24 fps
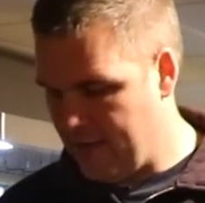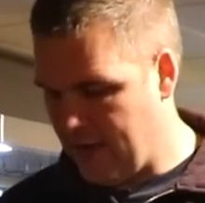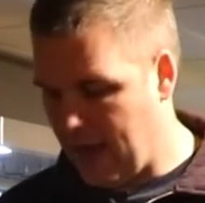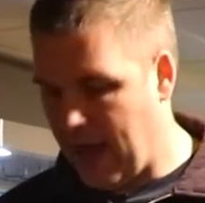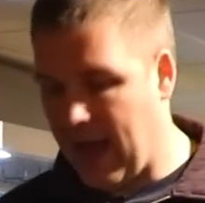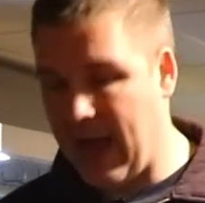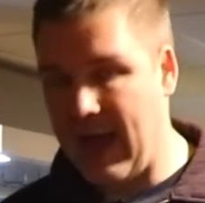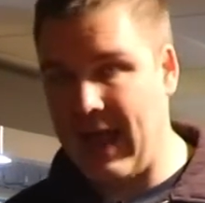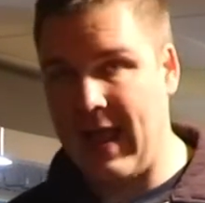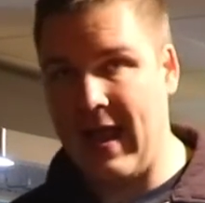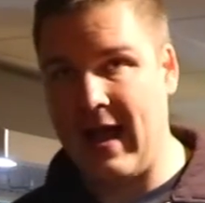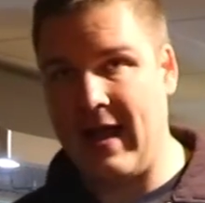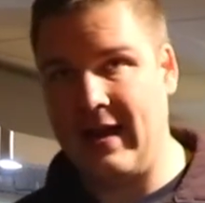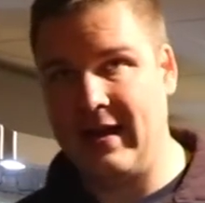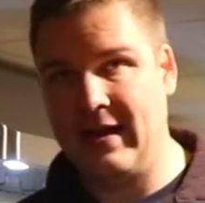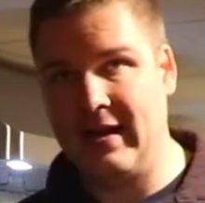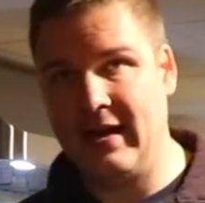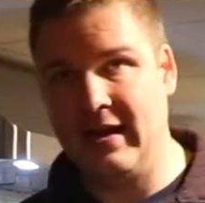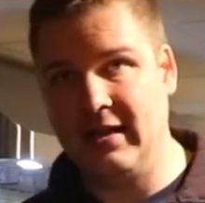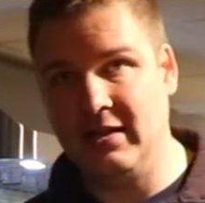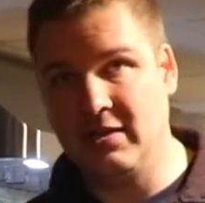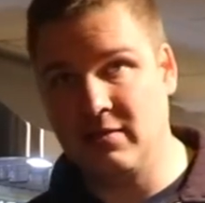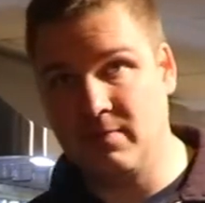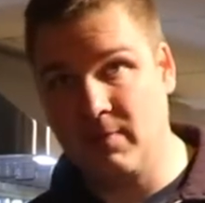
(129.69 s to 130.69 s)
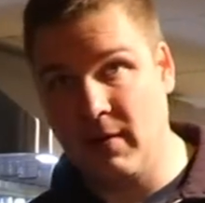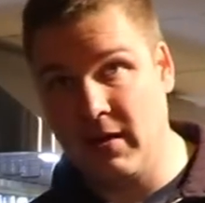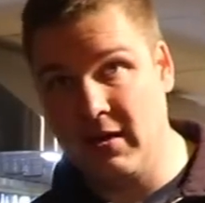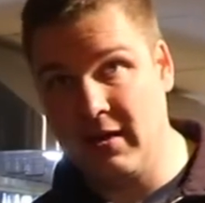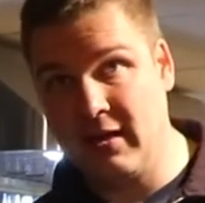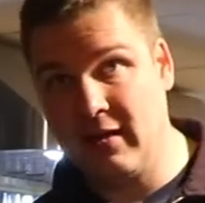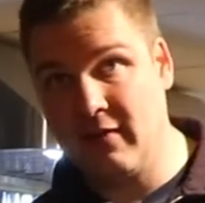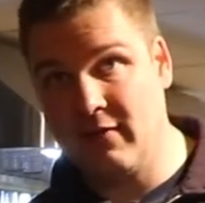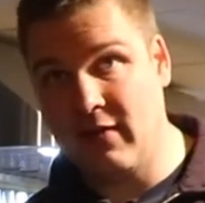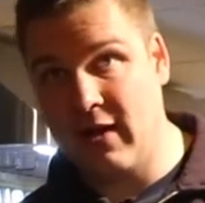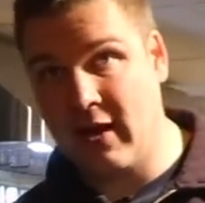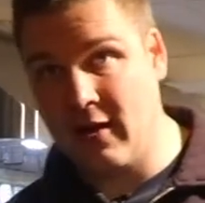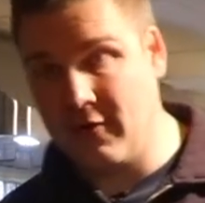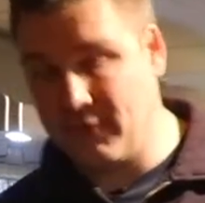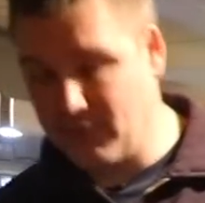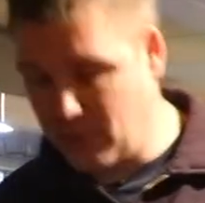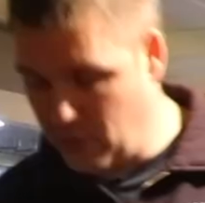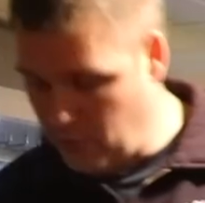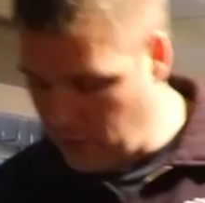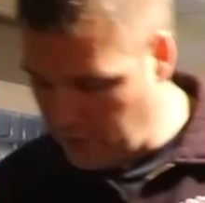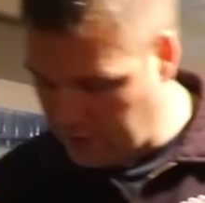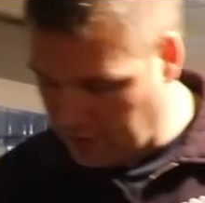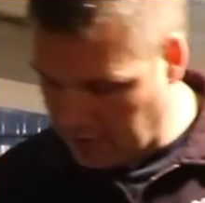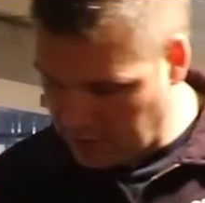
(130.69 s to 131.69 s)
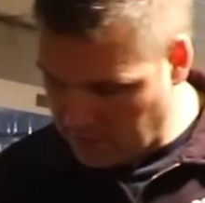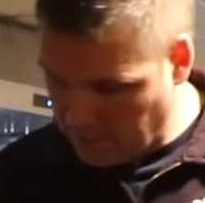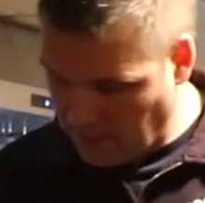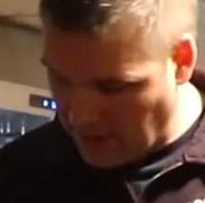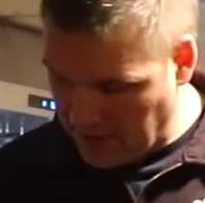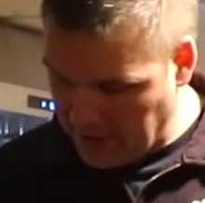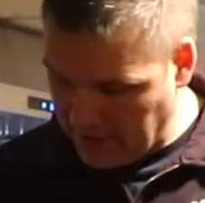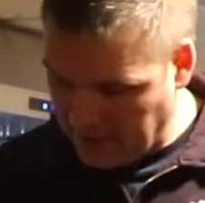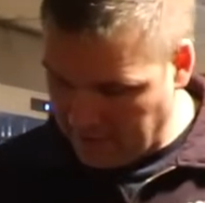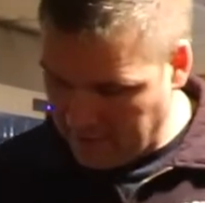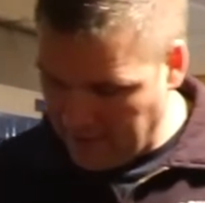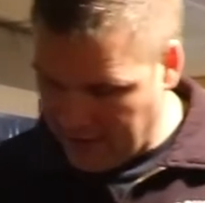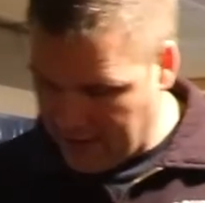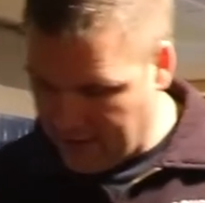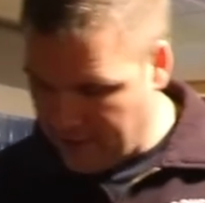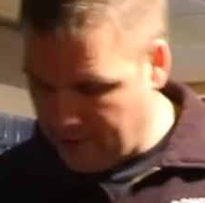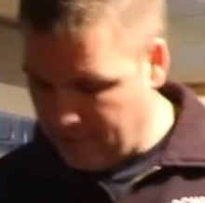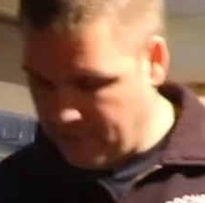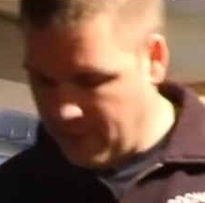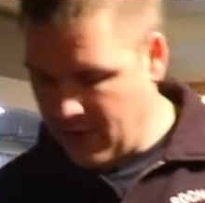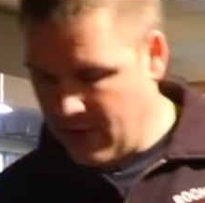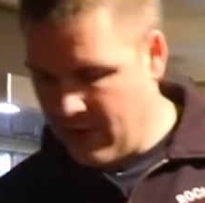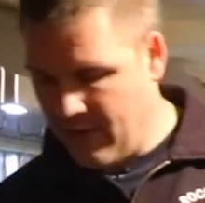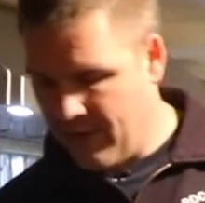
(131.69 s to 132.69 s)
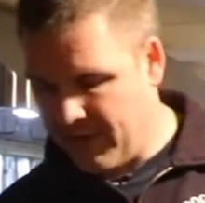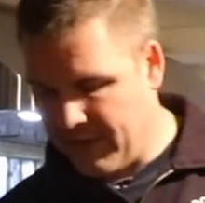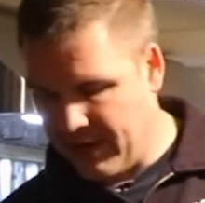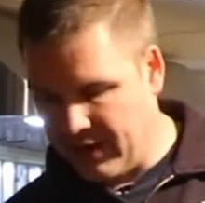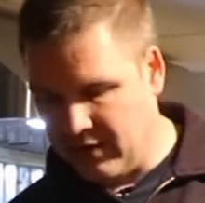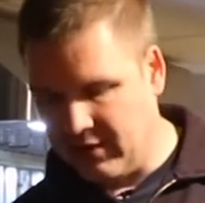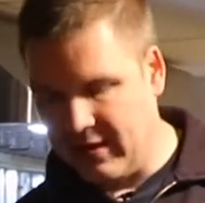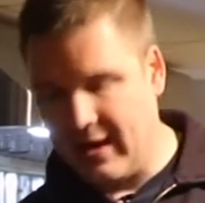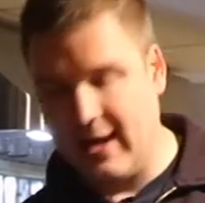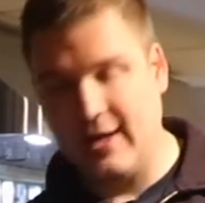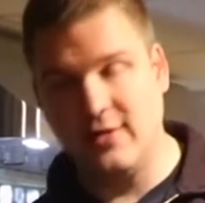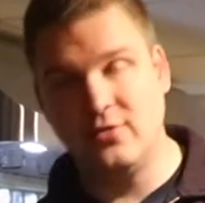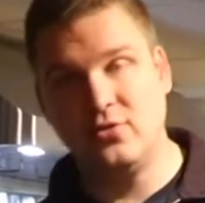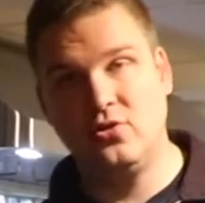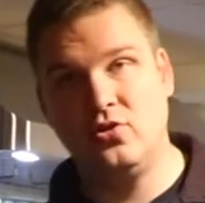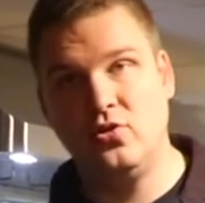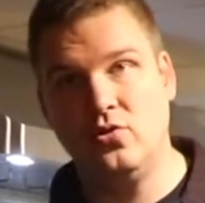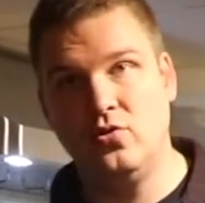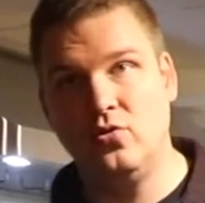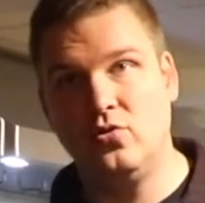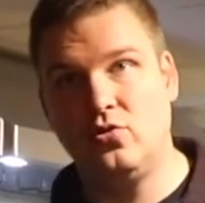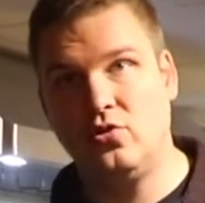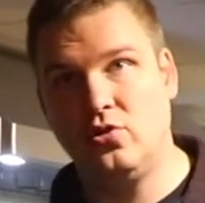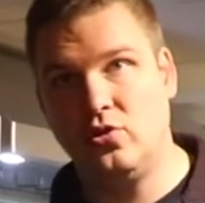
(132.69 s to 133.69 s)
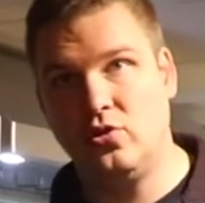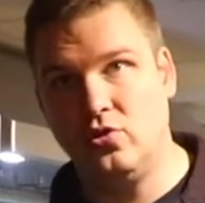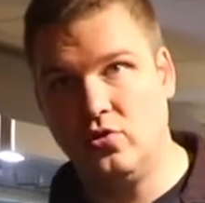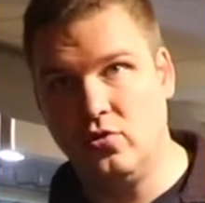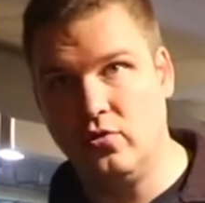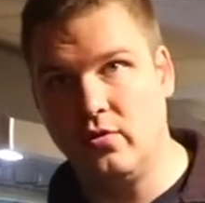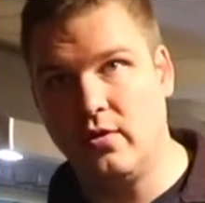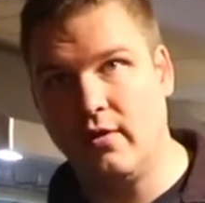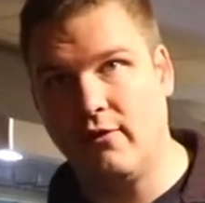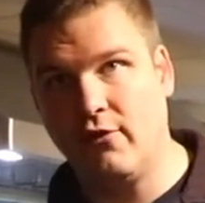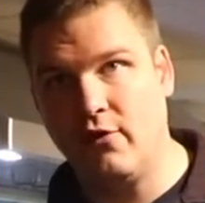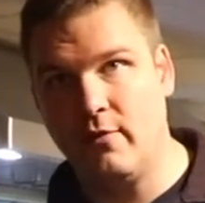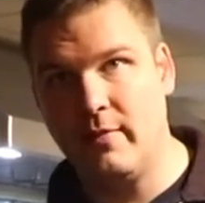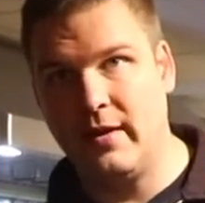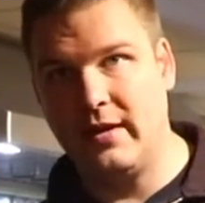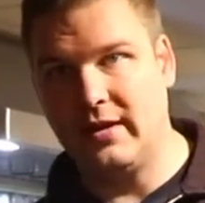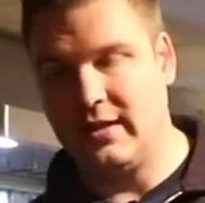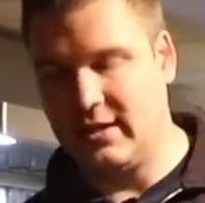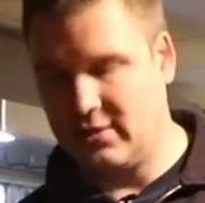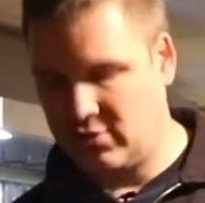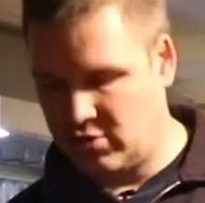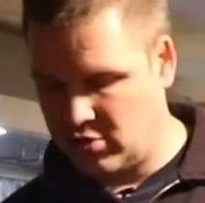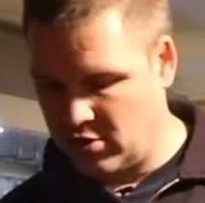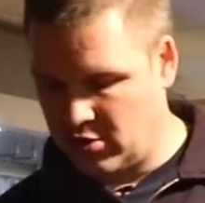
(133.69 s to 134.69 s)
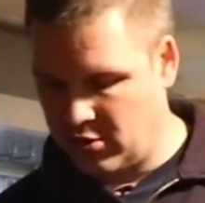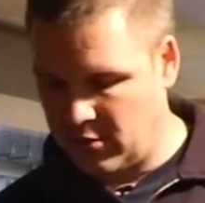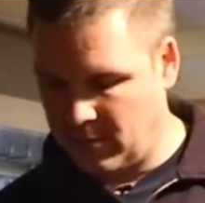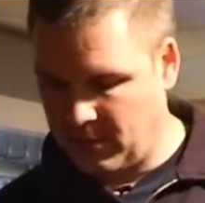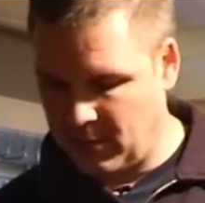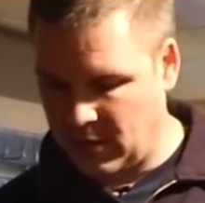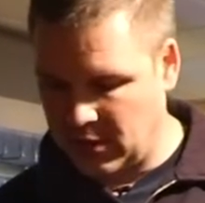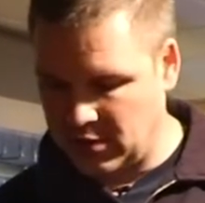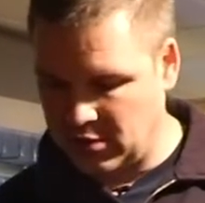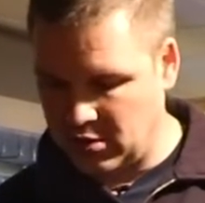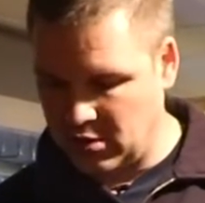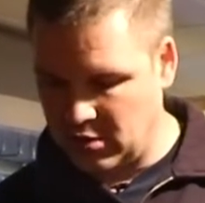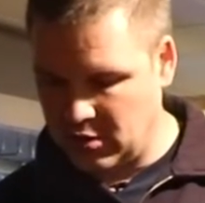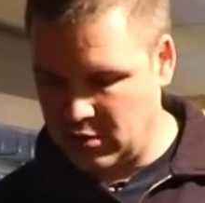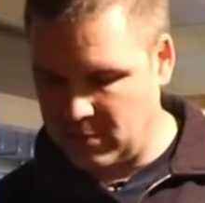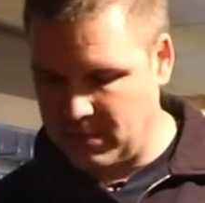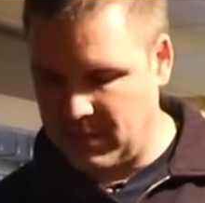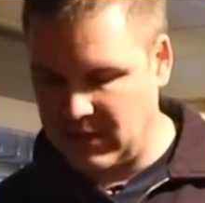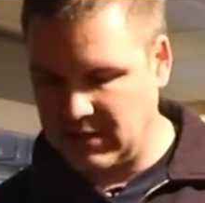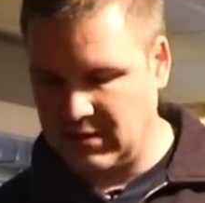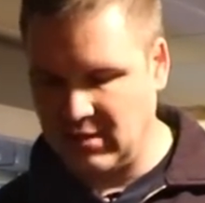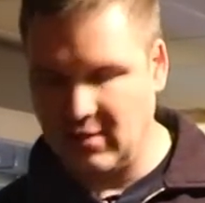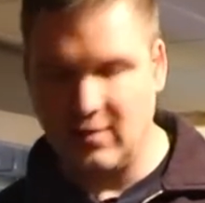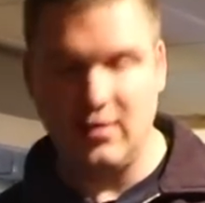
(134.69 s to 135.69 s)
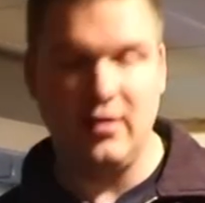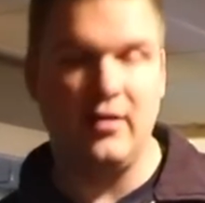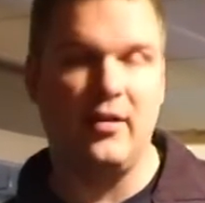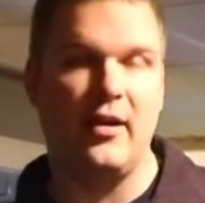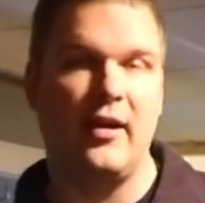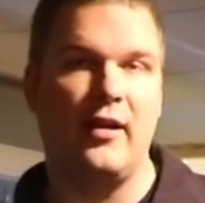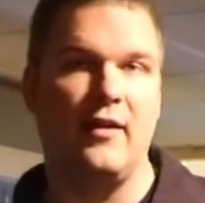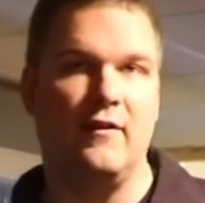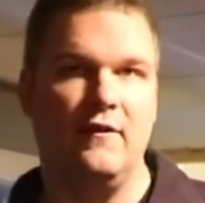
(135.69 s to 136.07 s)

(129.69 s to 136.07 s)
I added a spunding valve to it. The spunding valve allows you to do the fermentation under pressure. It's basically like a